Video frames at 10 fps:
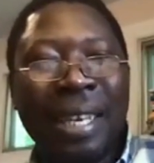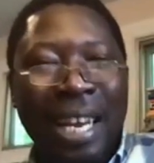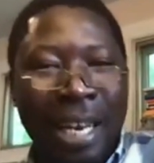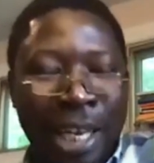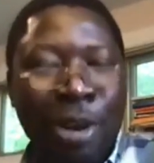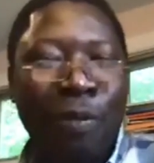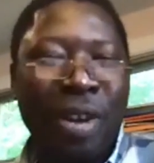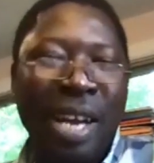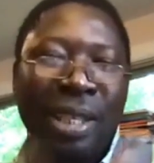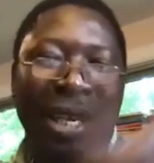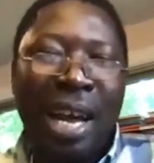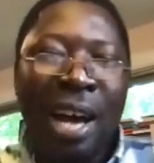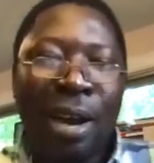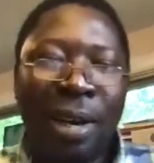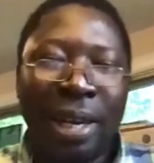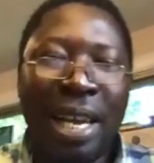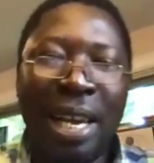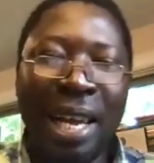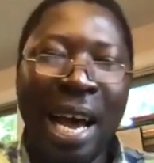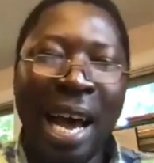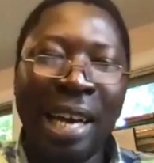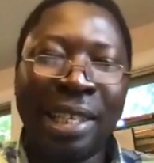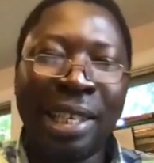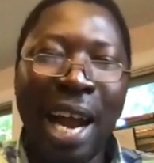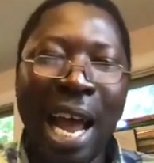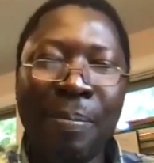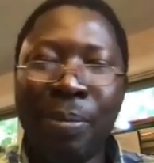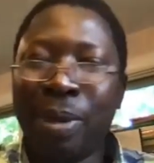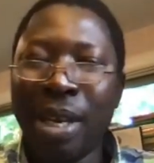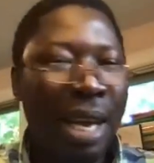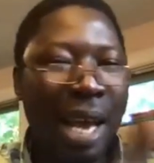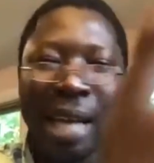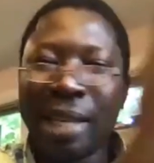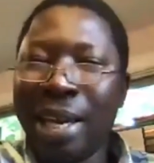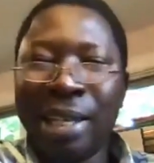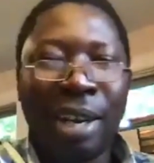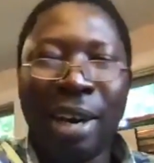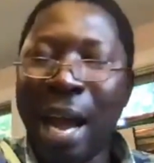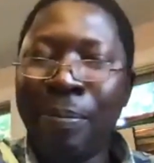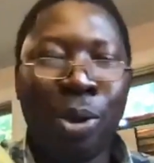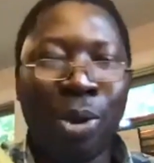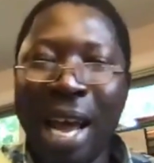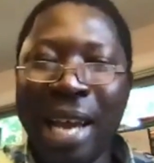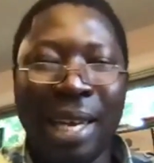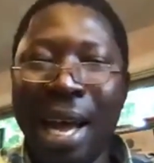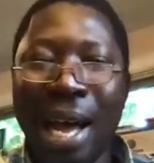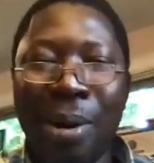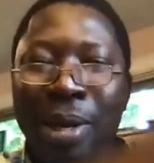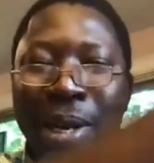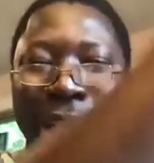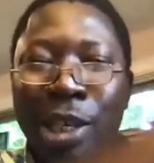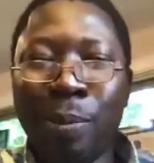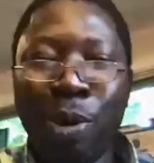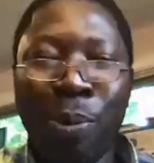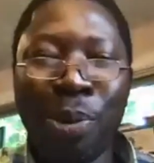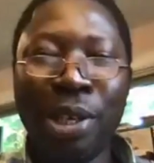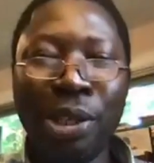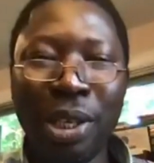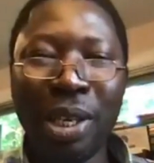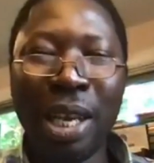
And the king of France uh, clearly had his scribes, asked his scribe to write down his proposition.